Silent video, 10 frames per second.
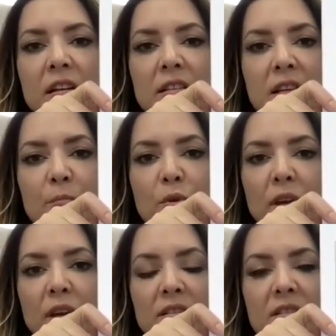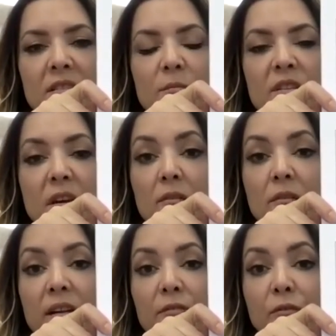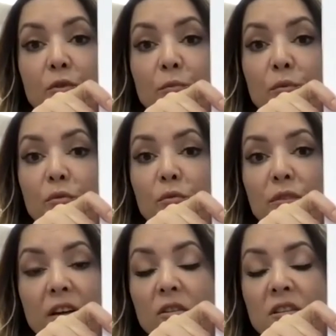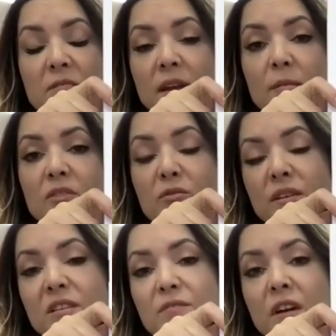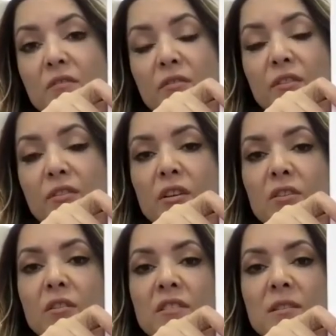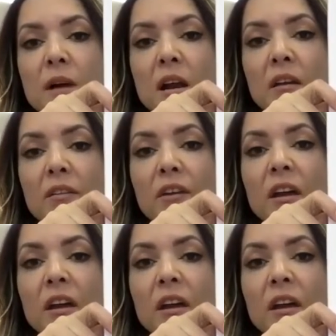Some booking systems are quite affordable. They cost maybe $25 or $30 a month.